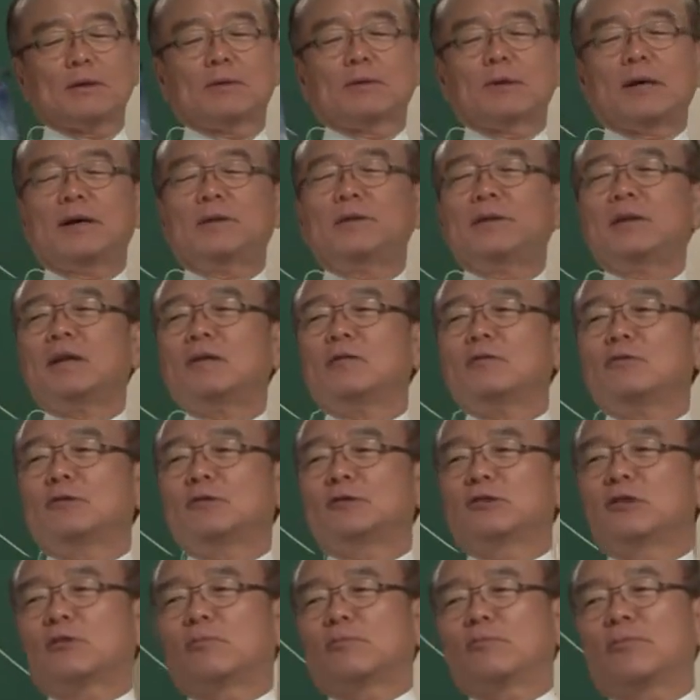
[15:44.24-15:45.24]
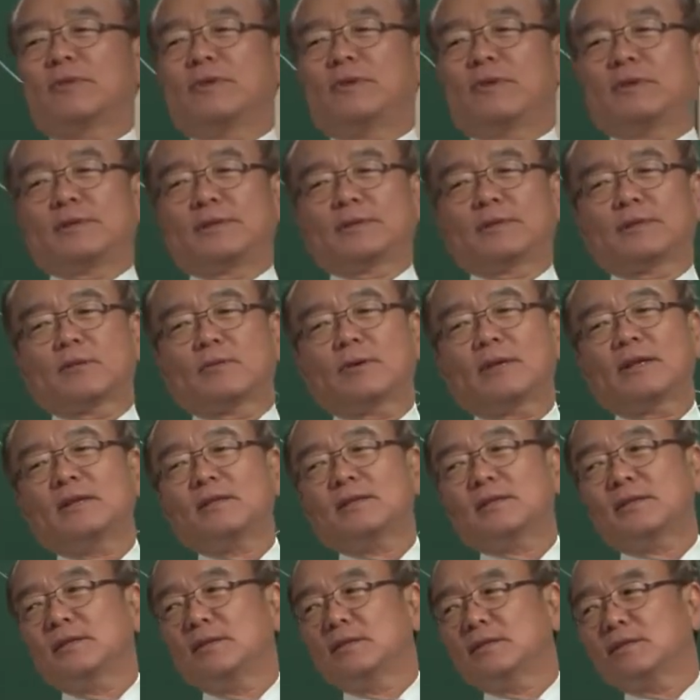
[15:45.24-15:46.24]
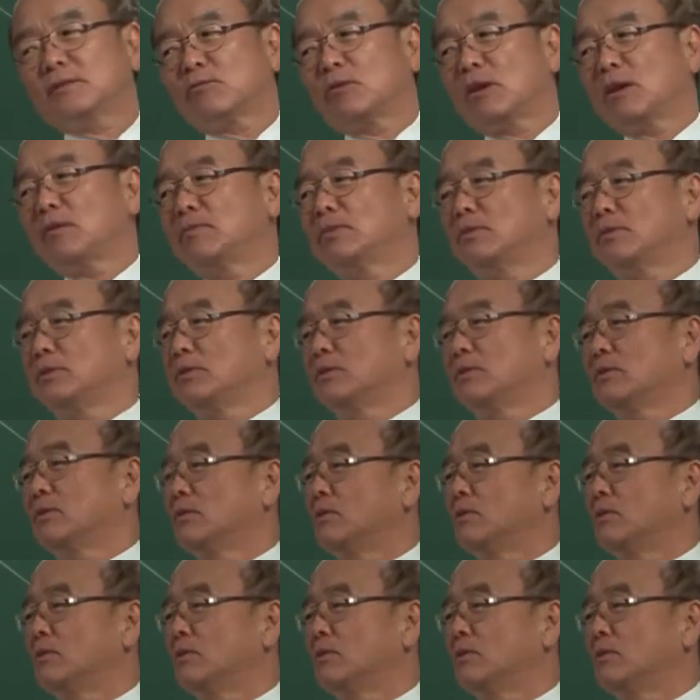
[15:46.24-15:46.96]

100 units of this, what is his revenue?